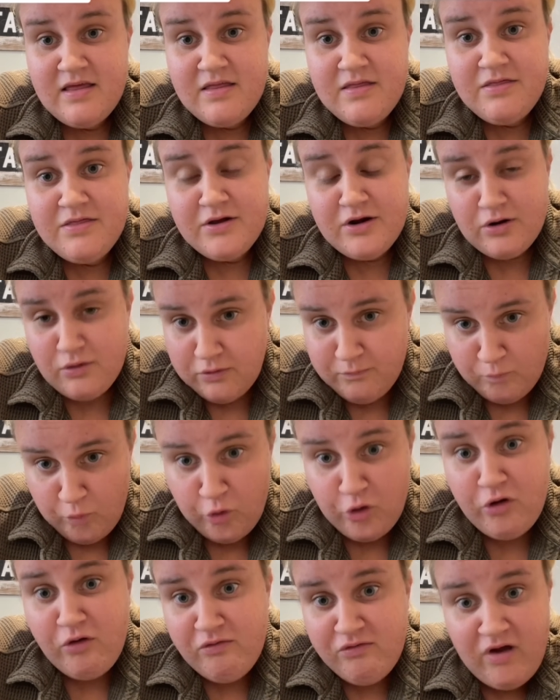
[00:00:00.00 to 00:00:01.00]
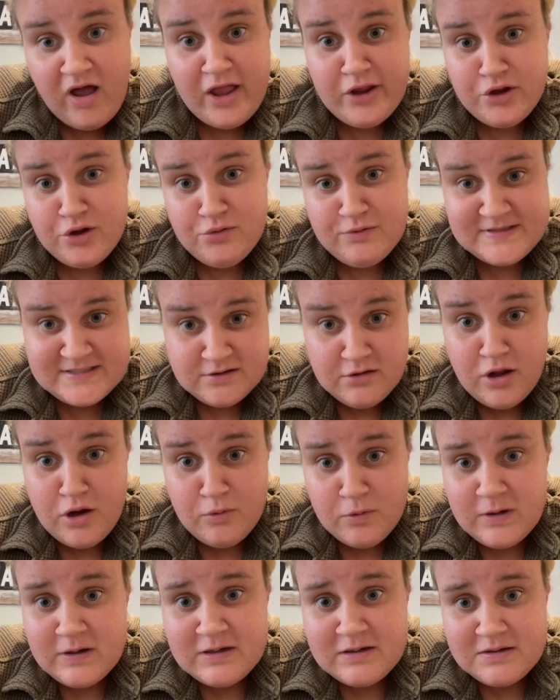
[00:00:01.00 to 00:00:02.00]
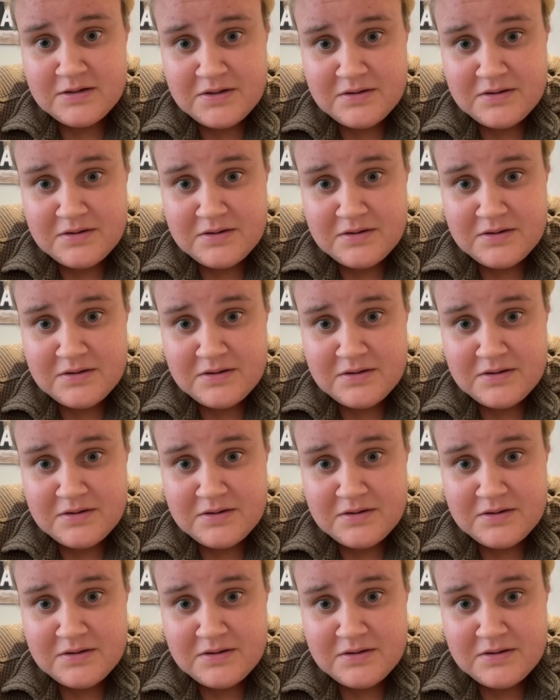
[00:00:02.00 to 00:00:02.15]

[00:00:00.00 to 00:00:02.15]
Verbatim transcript: their moral value is lower